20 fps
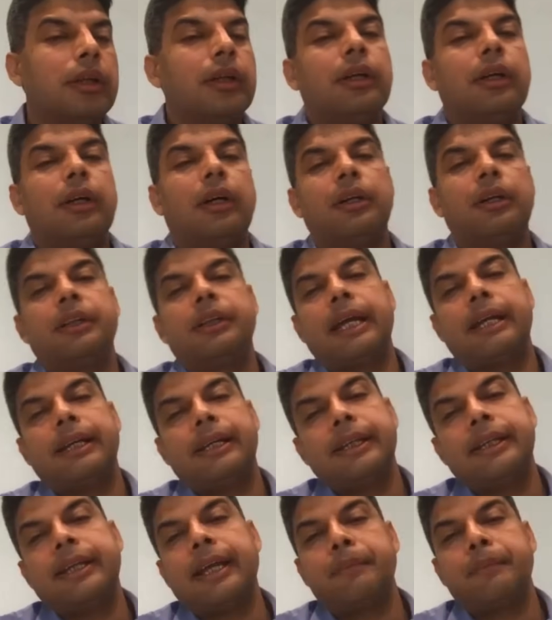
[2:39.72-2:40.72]

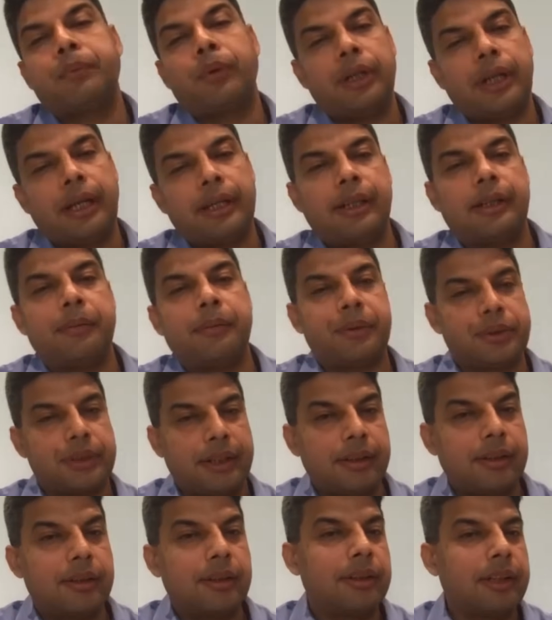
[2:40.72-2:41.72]

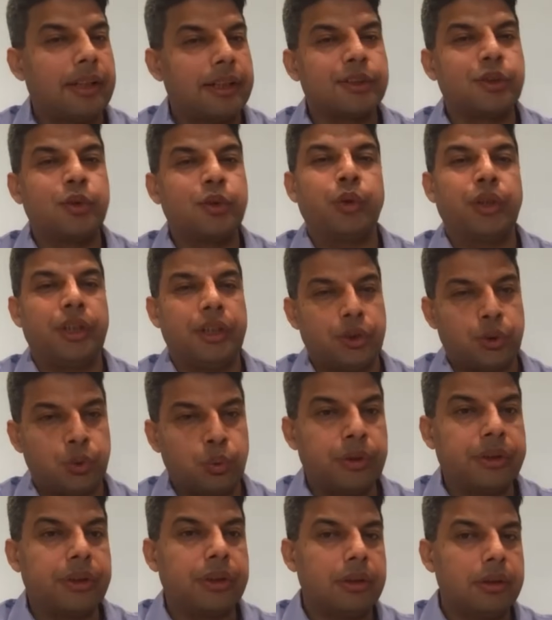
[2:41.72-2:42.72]
99.99% there is no
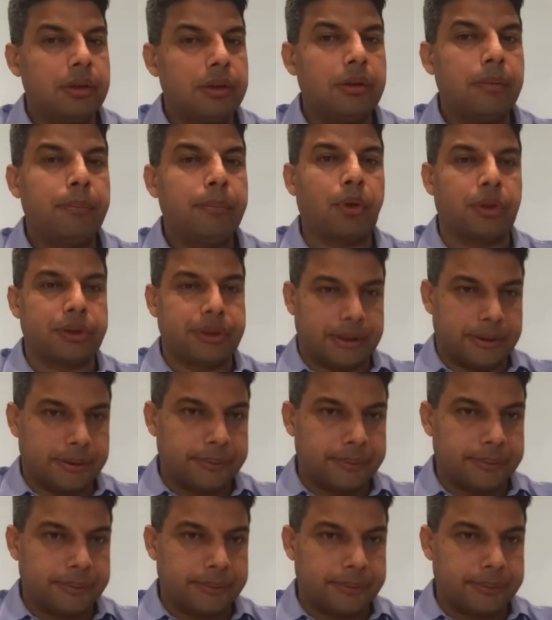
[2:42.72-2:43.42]
issue in the project.